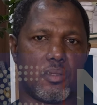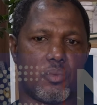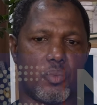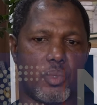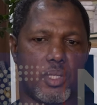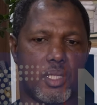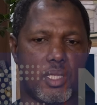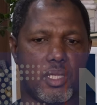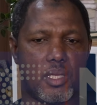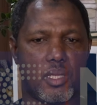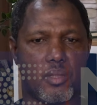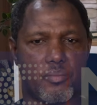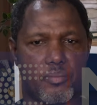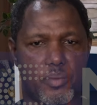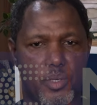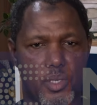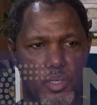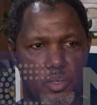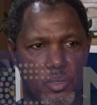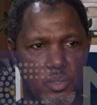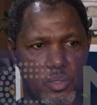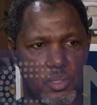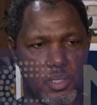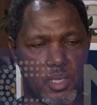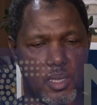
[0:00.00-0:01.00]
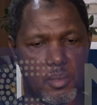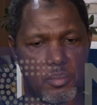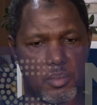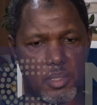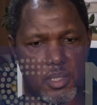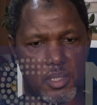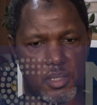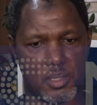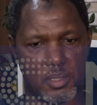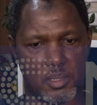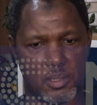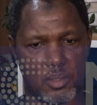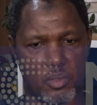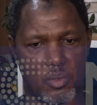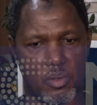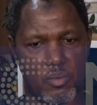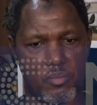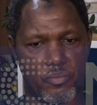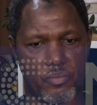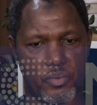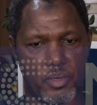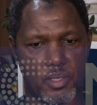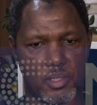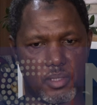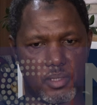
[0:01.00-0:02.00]
Within the period after the
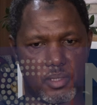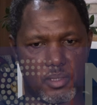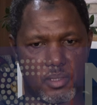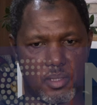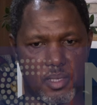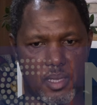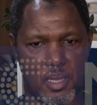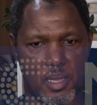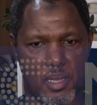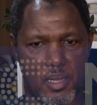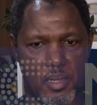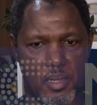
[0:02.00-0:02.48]
conference,